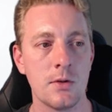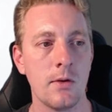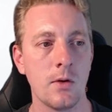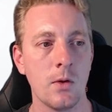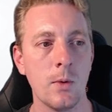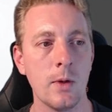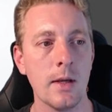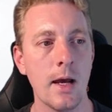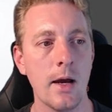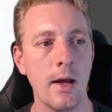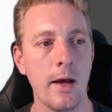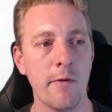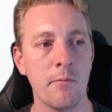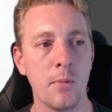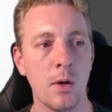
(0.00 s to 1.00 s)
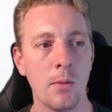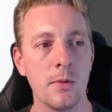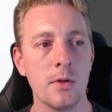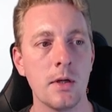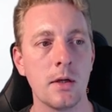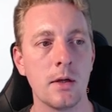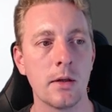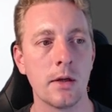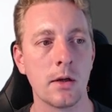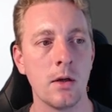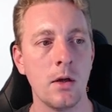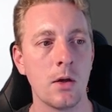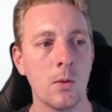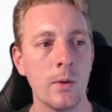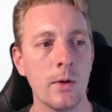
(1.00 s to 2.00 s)
So we now have perpendicular,
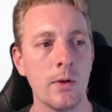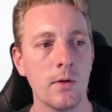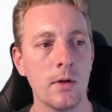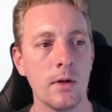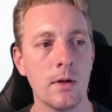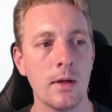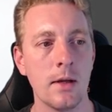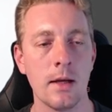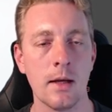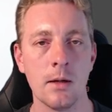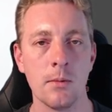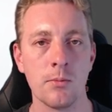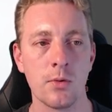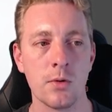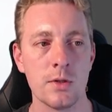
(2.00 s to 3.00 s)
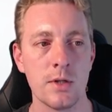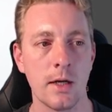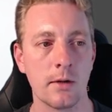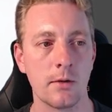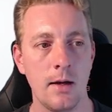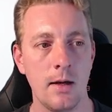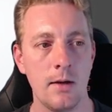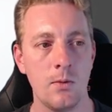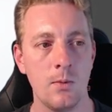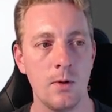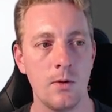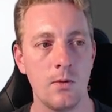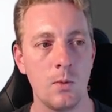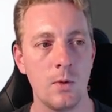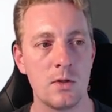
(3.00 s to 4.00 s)
coincident, and project. As we
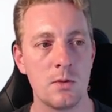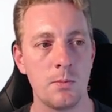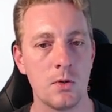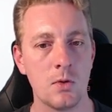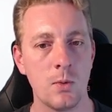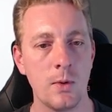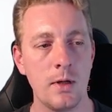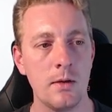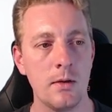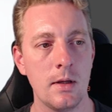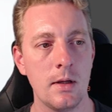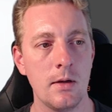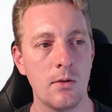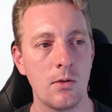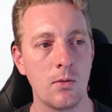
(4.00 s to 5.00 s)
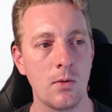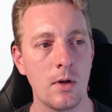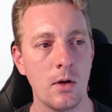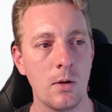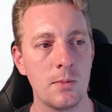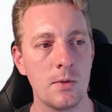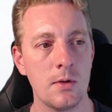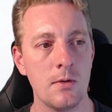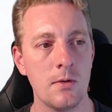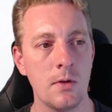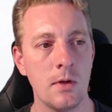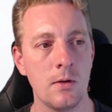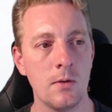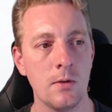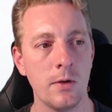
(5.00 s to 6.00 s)
switch between these three options,
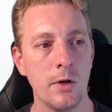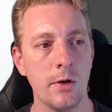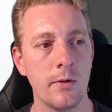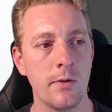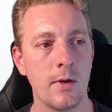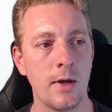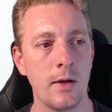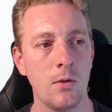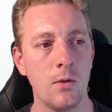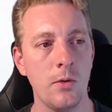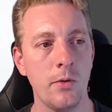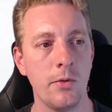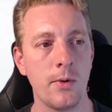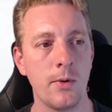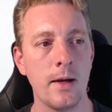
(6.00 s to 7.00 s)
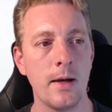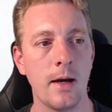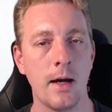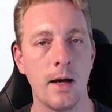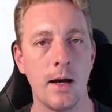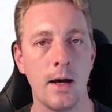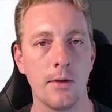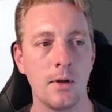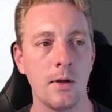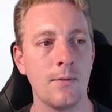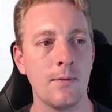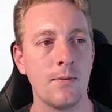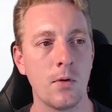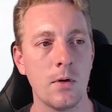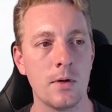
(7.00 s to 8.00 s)
you'll notice that all three are asking
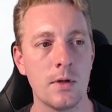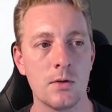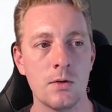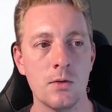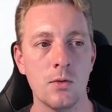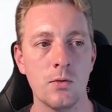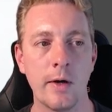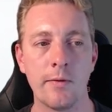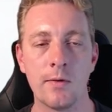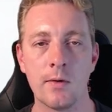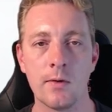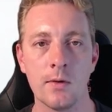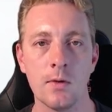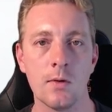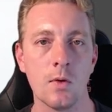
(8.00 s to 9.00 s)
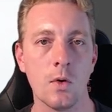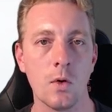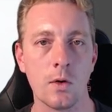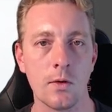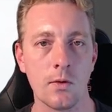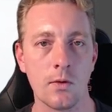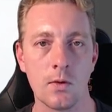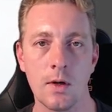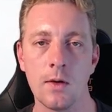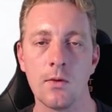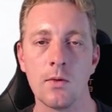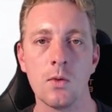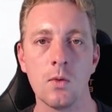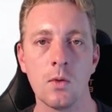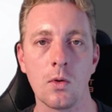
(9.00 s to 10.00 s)
for additional references or constraints
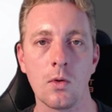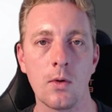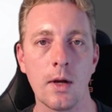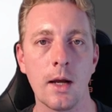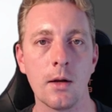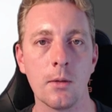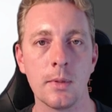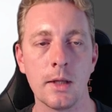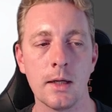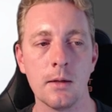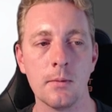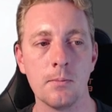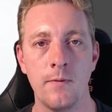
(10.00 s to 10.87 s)
to create a plane.